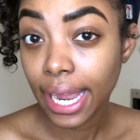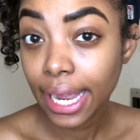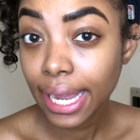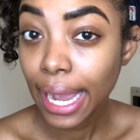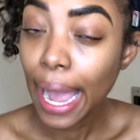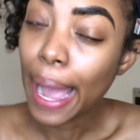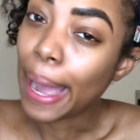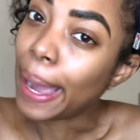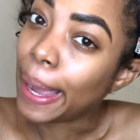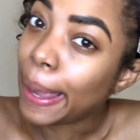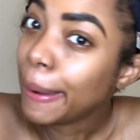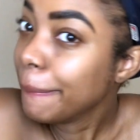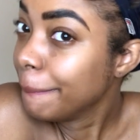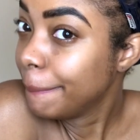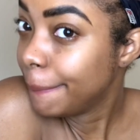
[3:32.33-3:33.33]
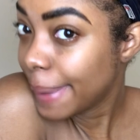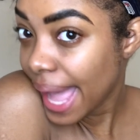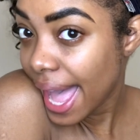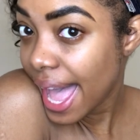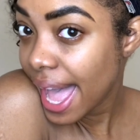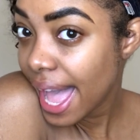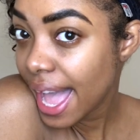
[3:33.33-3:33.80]
Okay, I am
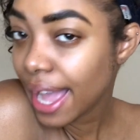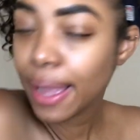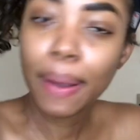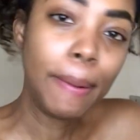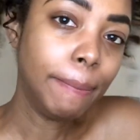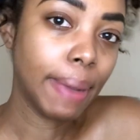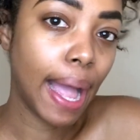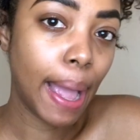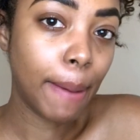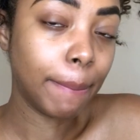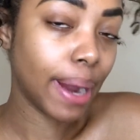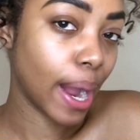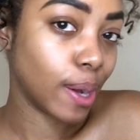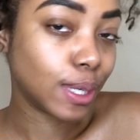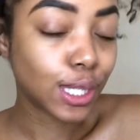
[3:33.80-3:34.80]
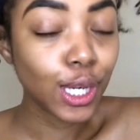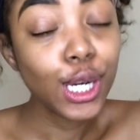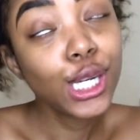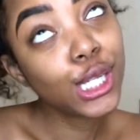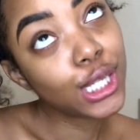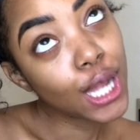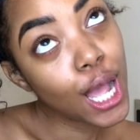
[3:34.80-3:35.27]
back. My brows
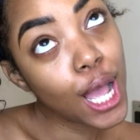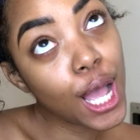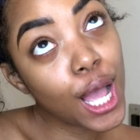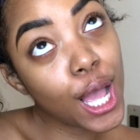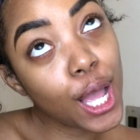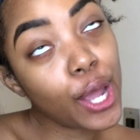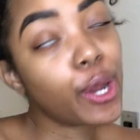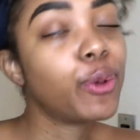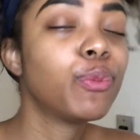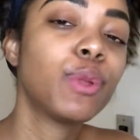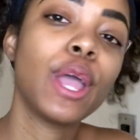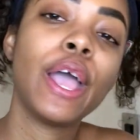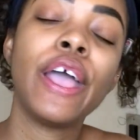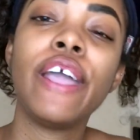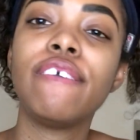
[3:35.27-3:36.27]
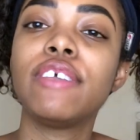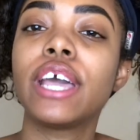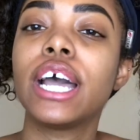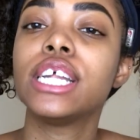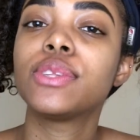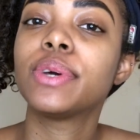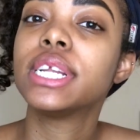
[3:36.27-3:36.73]
are done. If you
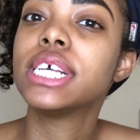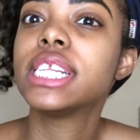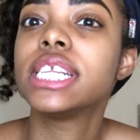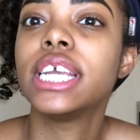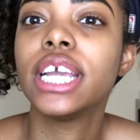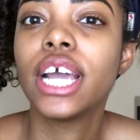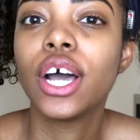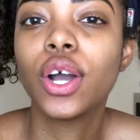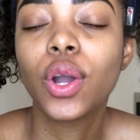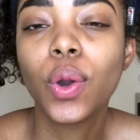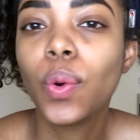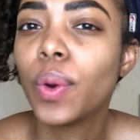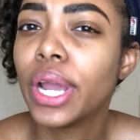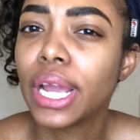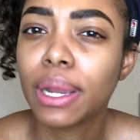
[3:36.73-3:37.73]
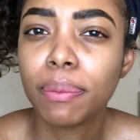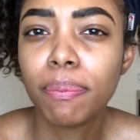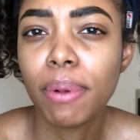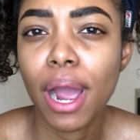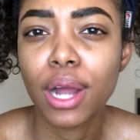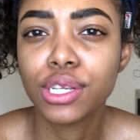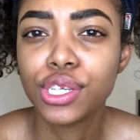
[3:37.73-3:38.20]
guys want to see a quick
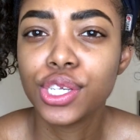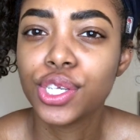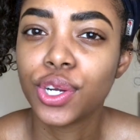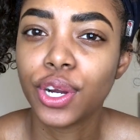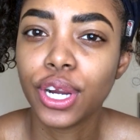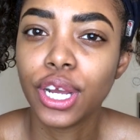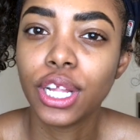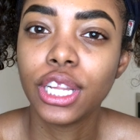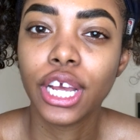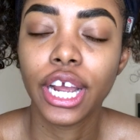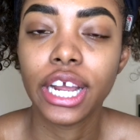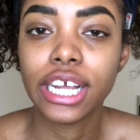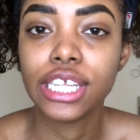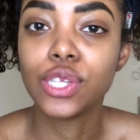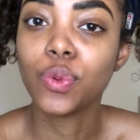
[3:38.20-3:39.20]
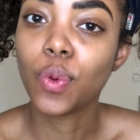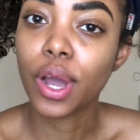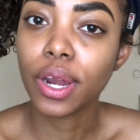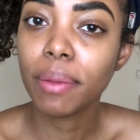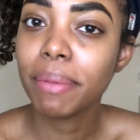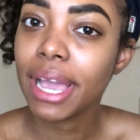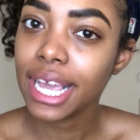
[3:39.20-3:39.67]
brow tutorial, there is
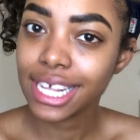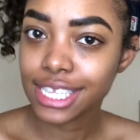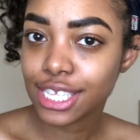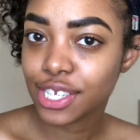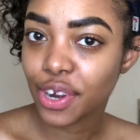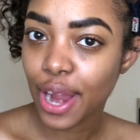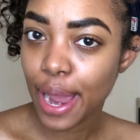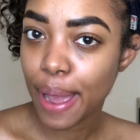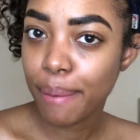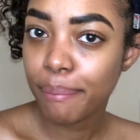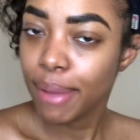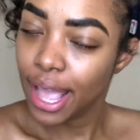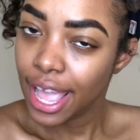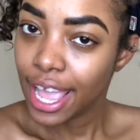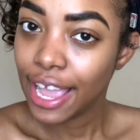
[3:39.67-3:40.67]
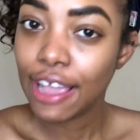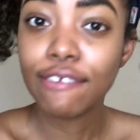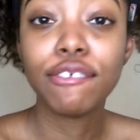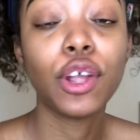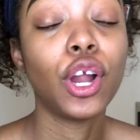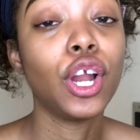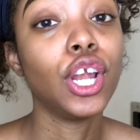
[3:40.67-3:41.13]
one on my Instagram.
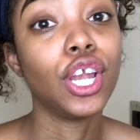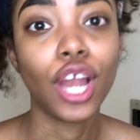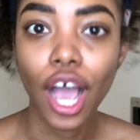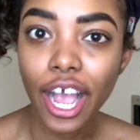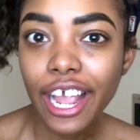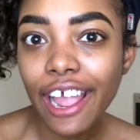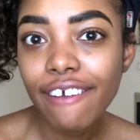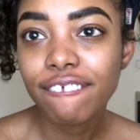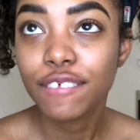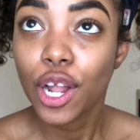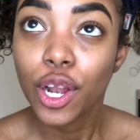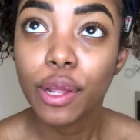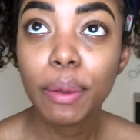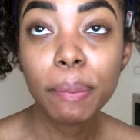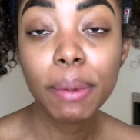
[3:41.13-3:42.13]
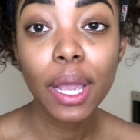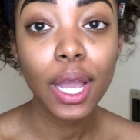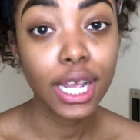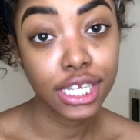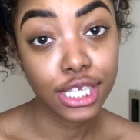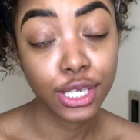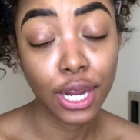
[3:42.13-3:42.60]
If you're not yet following me on
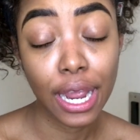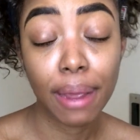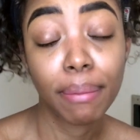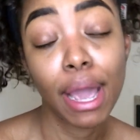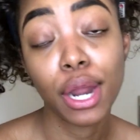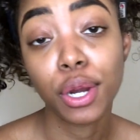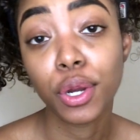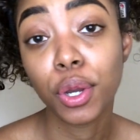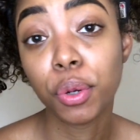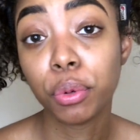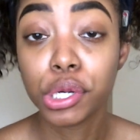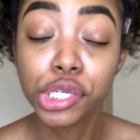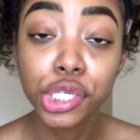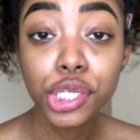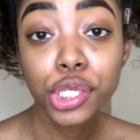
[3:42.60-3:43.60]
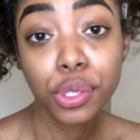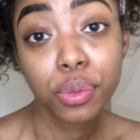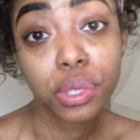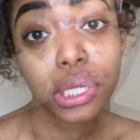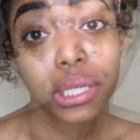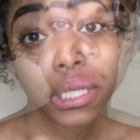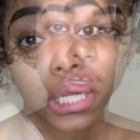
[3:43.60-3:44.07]
Instagram, I don't know what you're
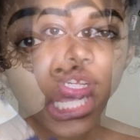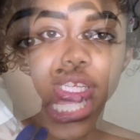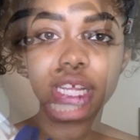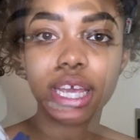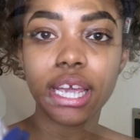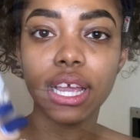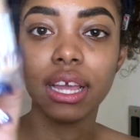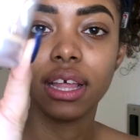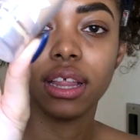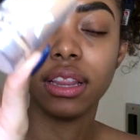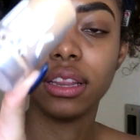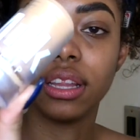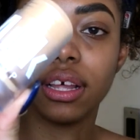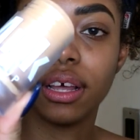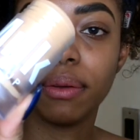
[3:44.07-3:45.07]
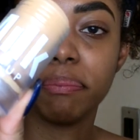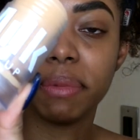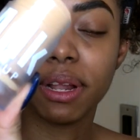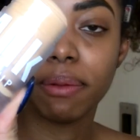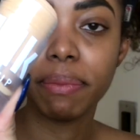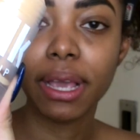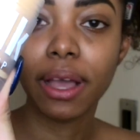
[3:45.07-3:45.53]
doing. I'm using the
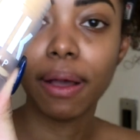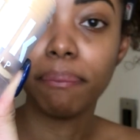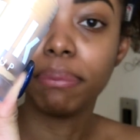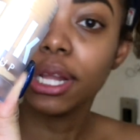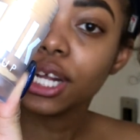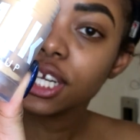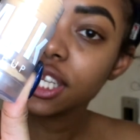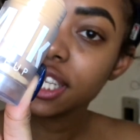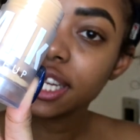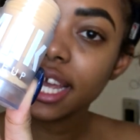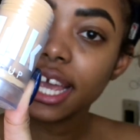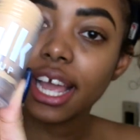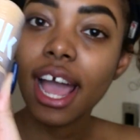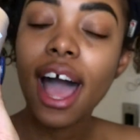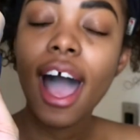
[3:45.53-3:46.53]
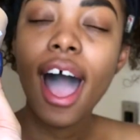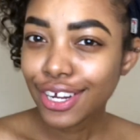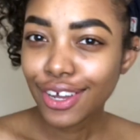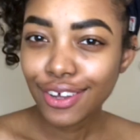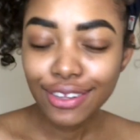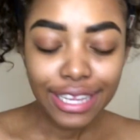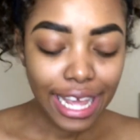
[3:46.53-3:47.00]
Milk Makeup Blur Stick.
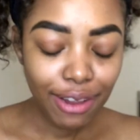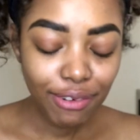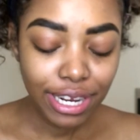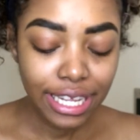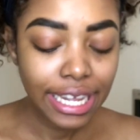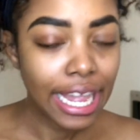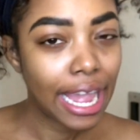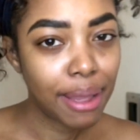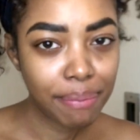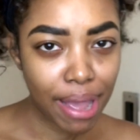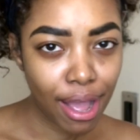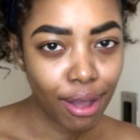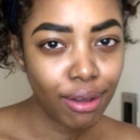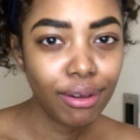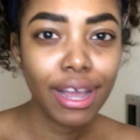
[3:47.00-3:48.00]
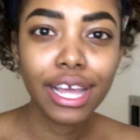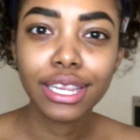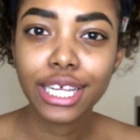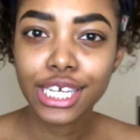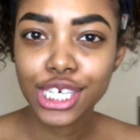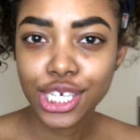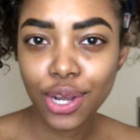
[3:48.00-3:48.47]
No, they really came out
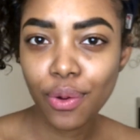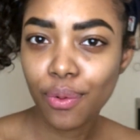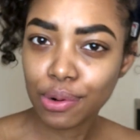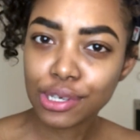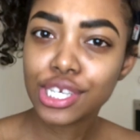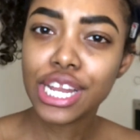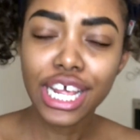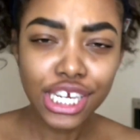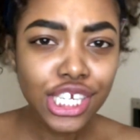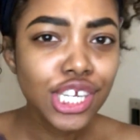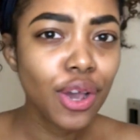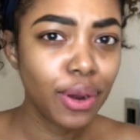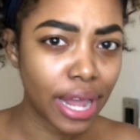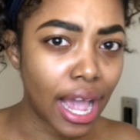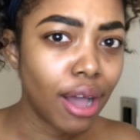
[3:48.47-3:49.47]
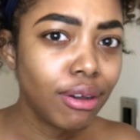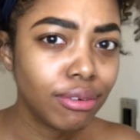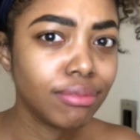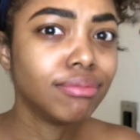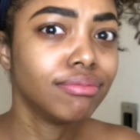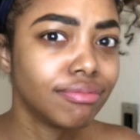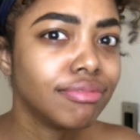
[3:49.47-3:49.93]
and they showed
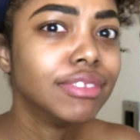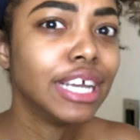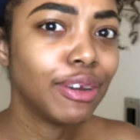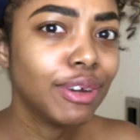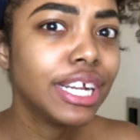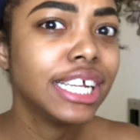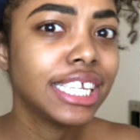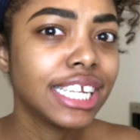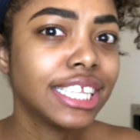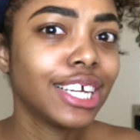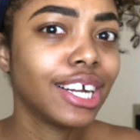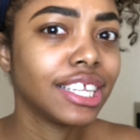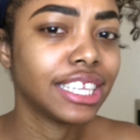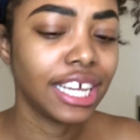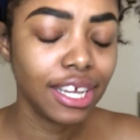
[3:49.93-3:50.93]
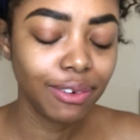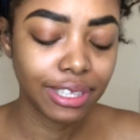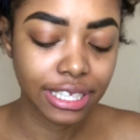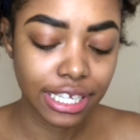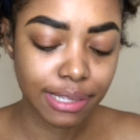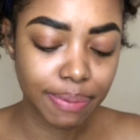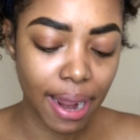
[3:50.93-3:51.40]
out. They really did their thing
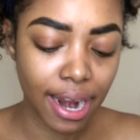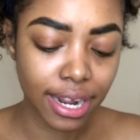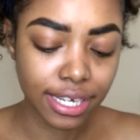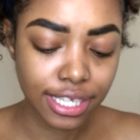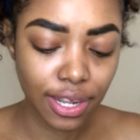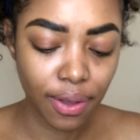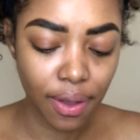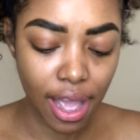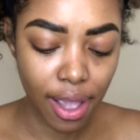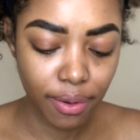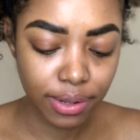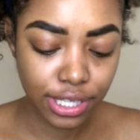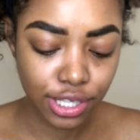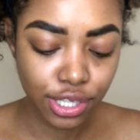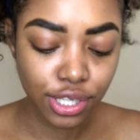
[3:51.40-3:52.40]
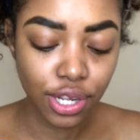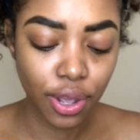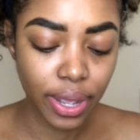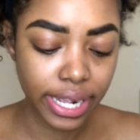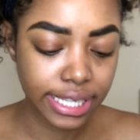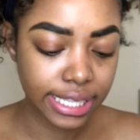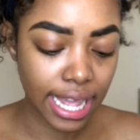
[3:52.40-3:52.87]
with this product, so I was
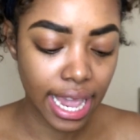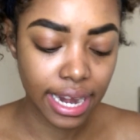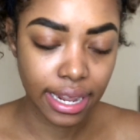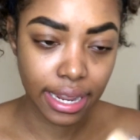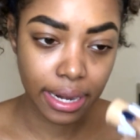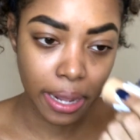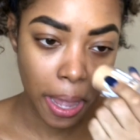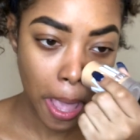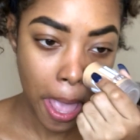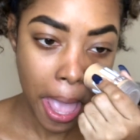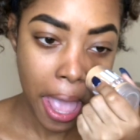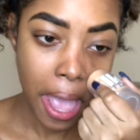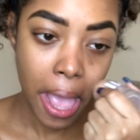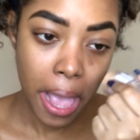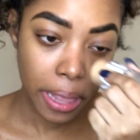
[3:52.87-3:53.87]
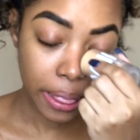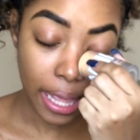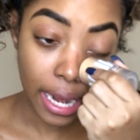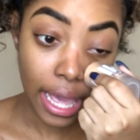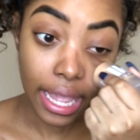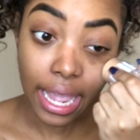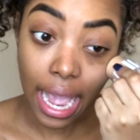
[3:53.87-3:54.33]
so excited
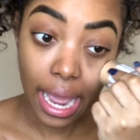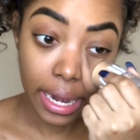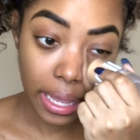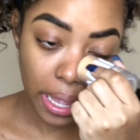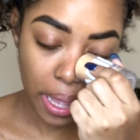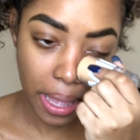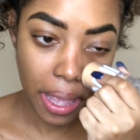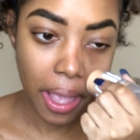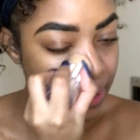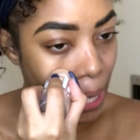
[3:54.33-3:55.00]
that I got it.